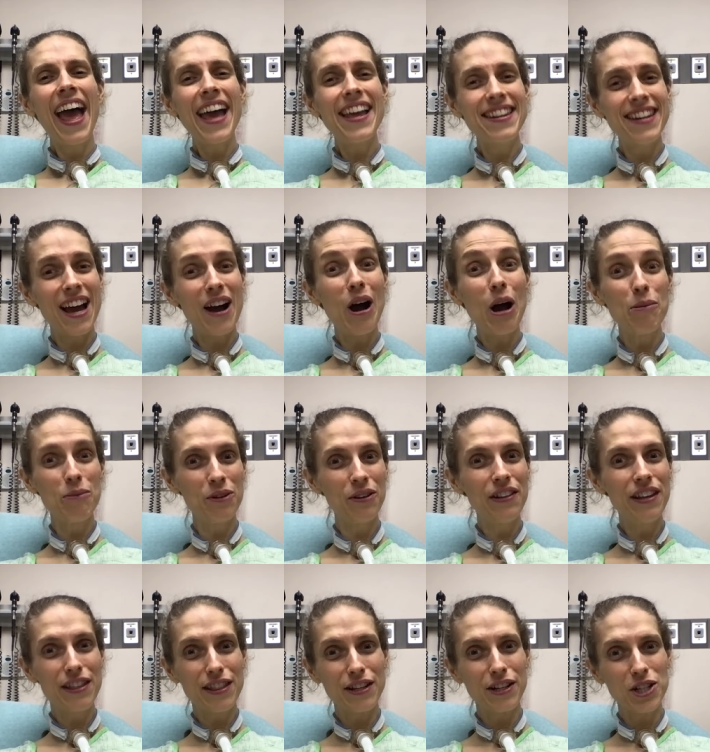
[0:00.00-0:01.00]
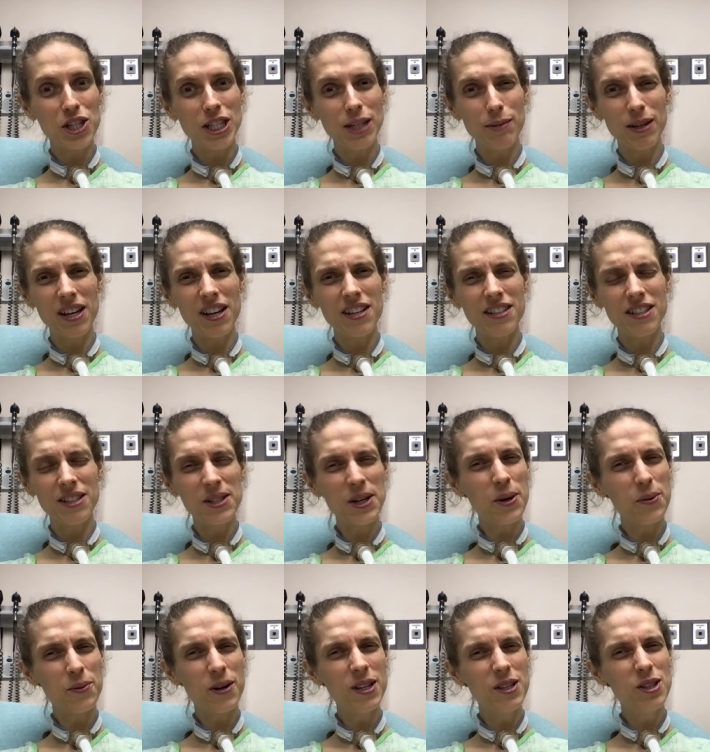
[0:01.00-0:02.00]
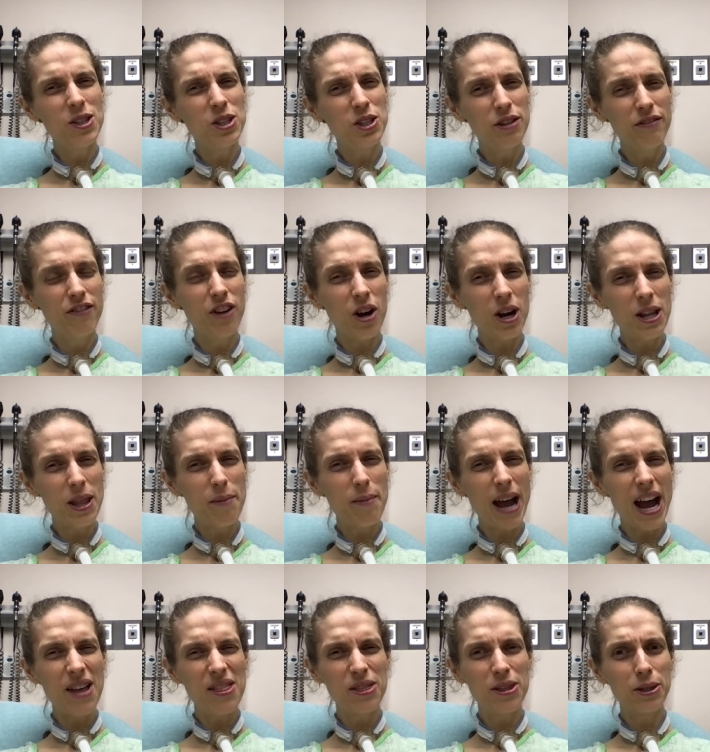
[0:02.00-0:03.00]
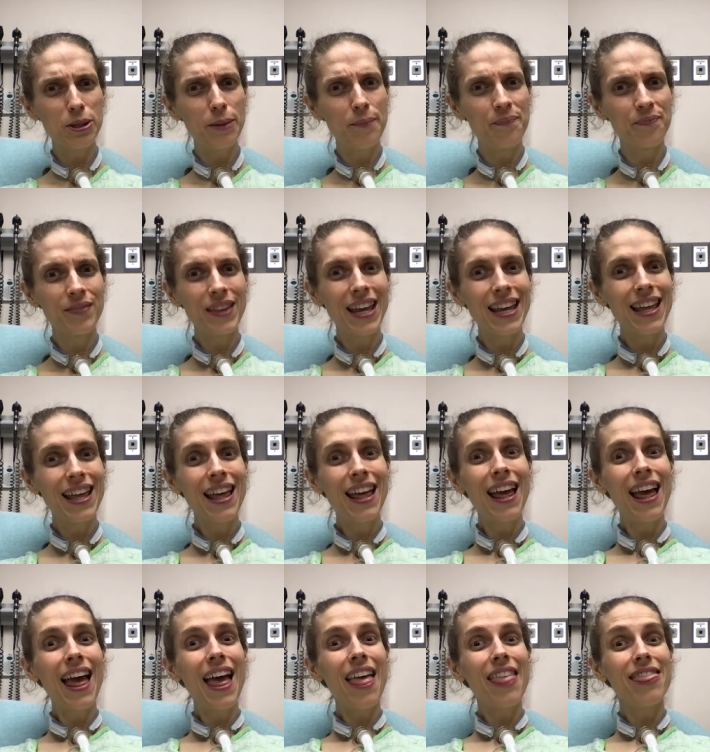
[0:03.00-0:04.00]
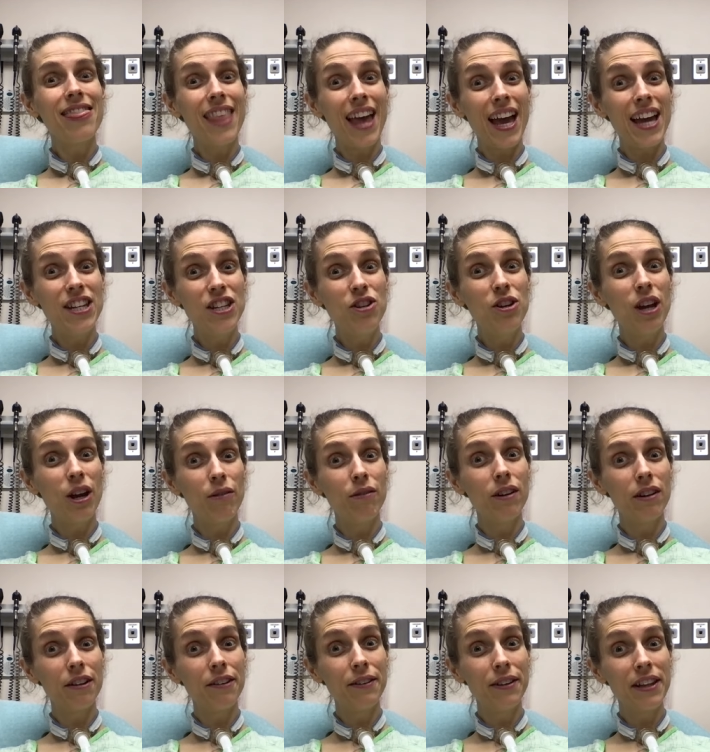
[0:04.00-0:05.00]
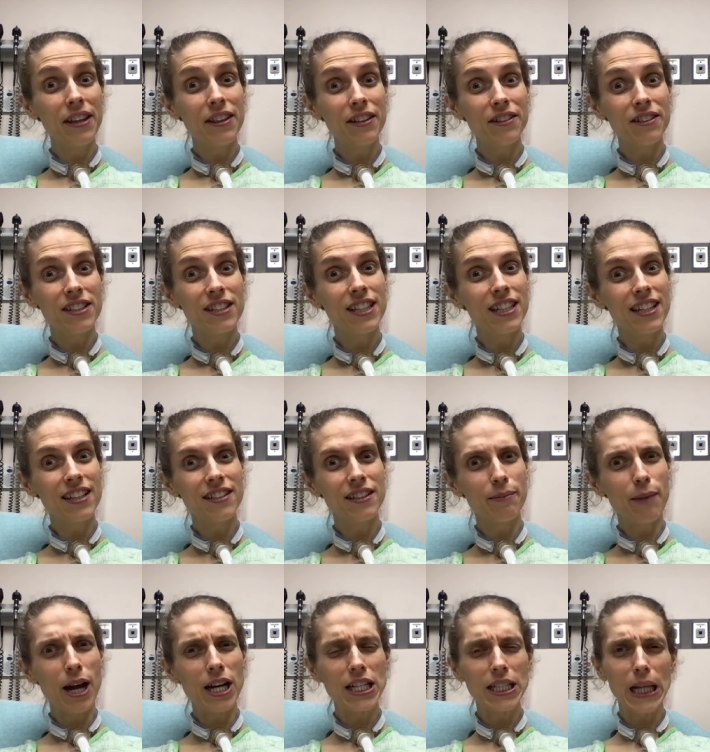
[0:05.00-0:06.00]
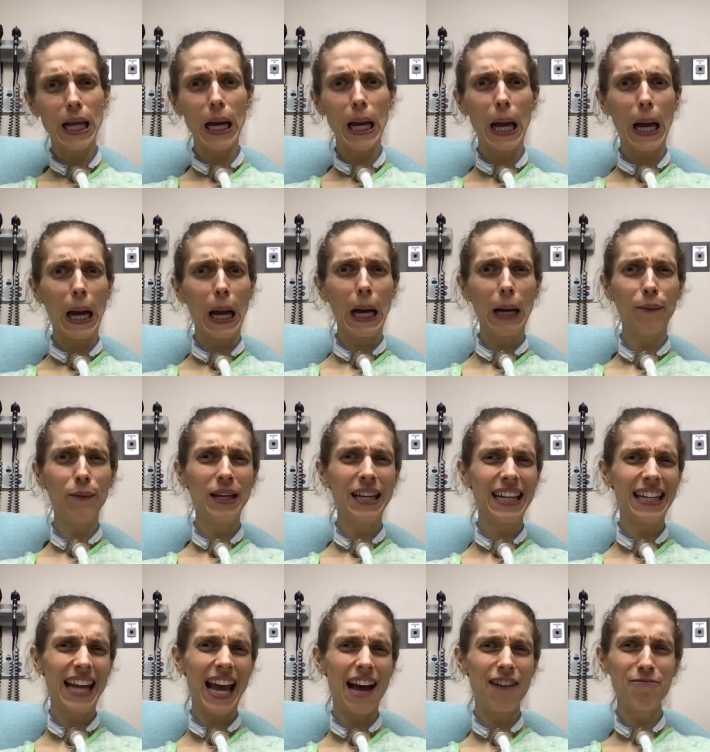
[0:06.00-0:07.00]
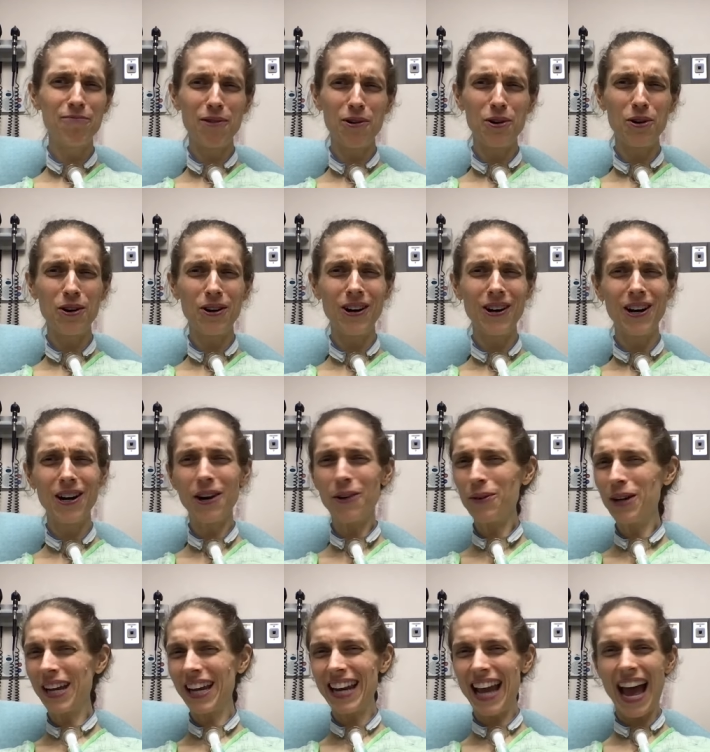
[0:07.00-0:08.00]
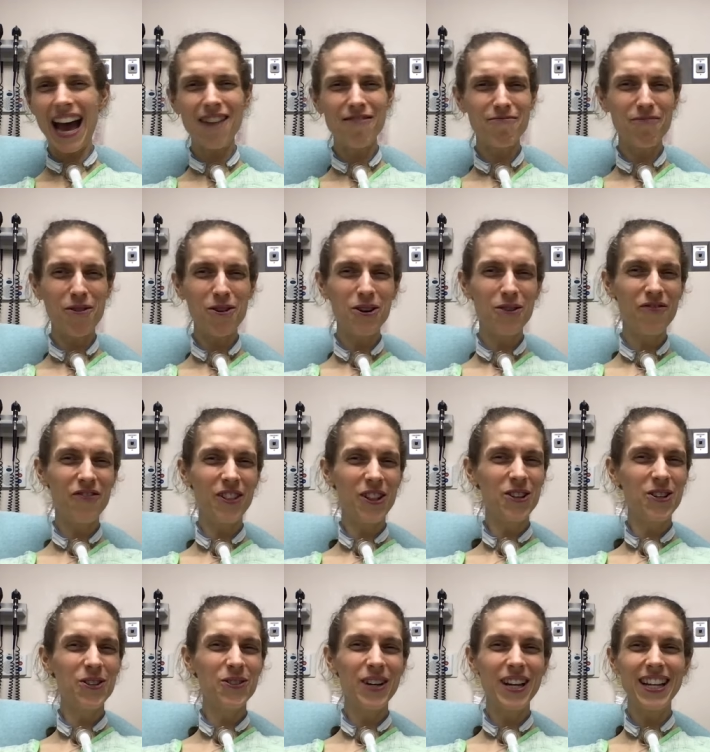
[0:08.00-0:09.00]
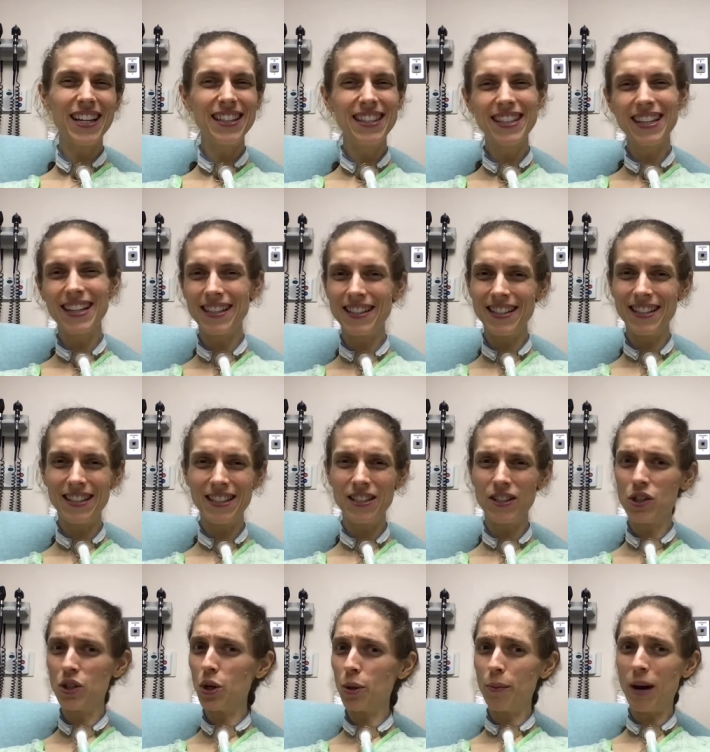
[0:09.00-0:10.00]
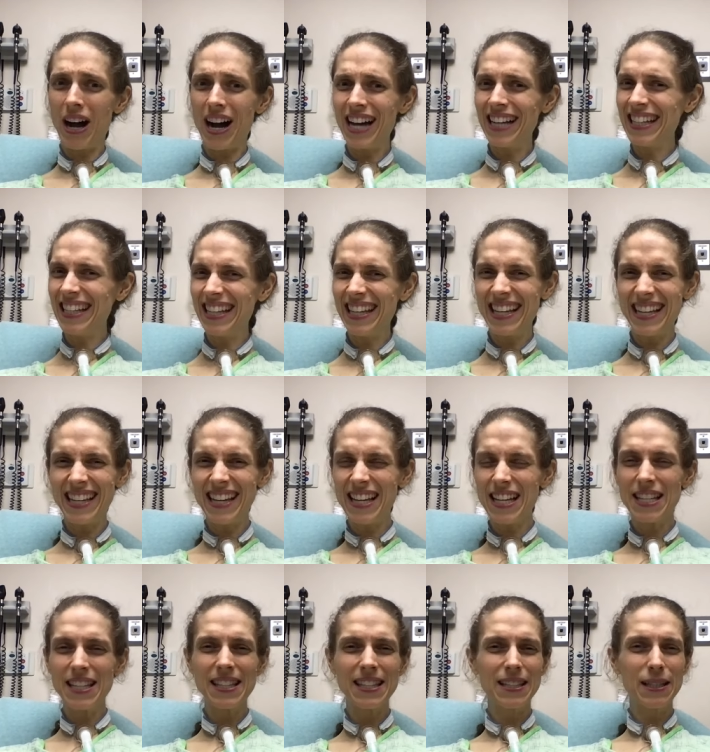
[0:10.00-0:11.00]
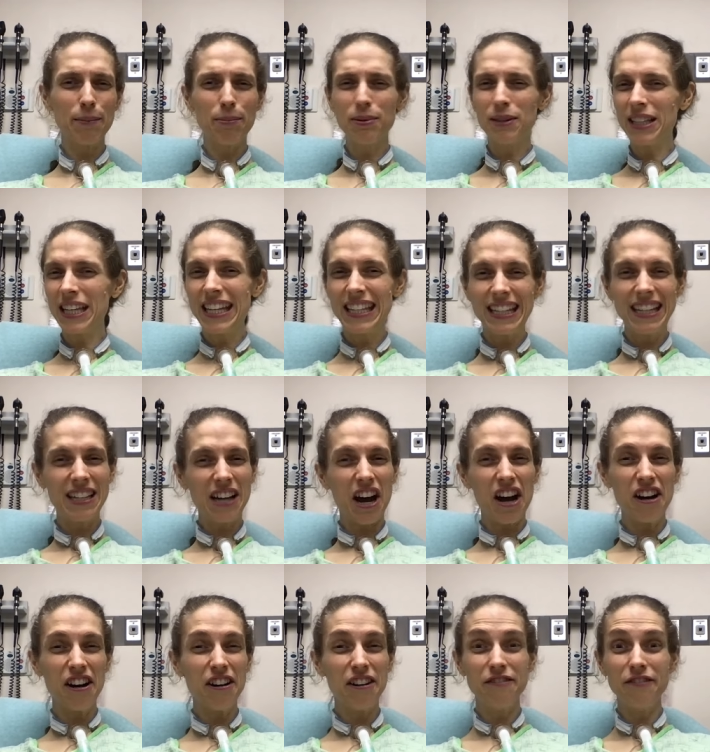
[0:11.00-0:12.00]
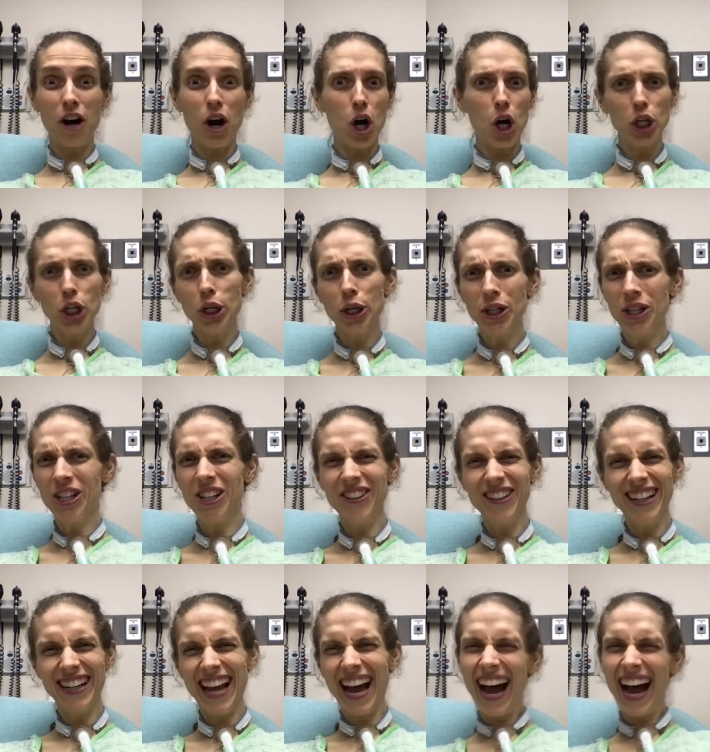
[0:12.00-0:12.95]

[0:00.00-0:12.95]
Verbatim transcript: and now I'm really thirsty because, you know, once you've gone to the bathroom, then you get really, really thirsty because your body's like, huh, we can have more, we can have more fluids because your body is depleted of all your urine.